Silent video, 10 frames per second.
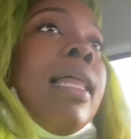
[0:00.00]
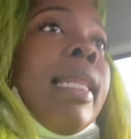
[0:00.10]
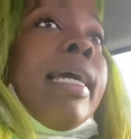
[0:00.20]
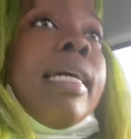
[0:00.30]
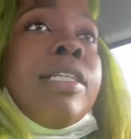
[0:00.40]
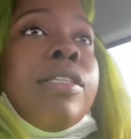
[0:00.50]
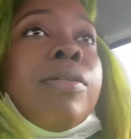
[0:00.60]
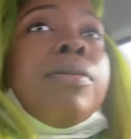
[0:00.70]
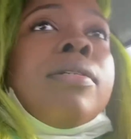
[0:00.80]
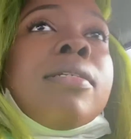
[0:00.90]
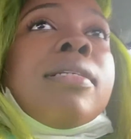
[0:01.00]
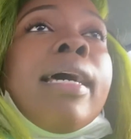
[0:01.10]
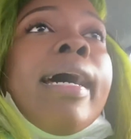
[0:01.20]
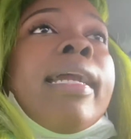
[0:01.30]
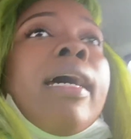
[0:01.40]
like issues
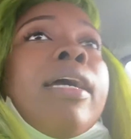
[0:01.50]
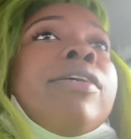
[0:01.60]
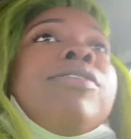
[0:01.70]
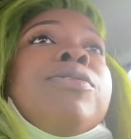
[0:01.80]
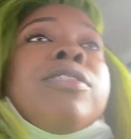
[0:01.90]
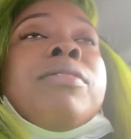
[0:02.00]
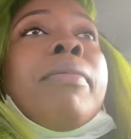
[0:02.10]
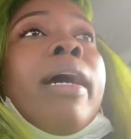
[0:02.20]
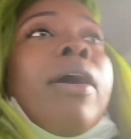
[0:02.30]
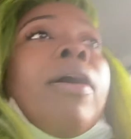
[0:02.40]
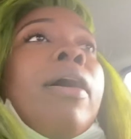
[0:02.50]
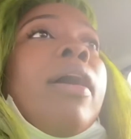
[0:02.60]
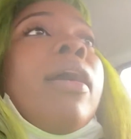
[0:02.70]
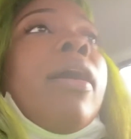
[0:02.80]
had I used my car.